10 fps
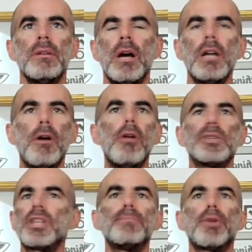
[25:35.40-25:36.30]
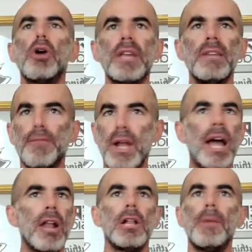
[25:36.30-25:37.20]
Un- almost unbroken.
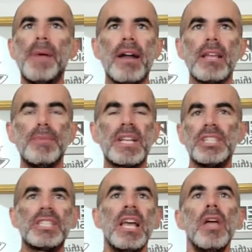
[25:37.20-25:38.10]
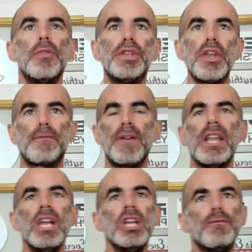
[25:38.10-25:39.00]
Forgot all about it because the
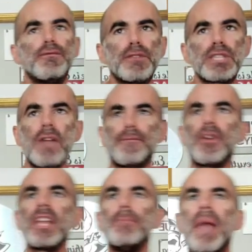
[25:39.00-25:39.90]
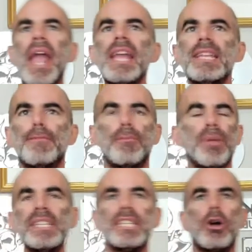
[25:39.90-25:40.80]
different suffering and pain different
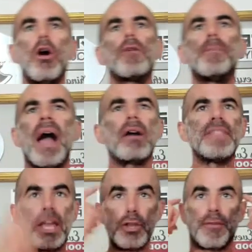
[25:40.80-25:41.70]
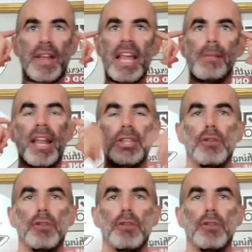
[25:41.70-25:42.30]
places, overpower that, you forget about it.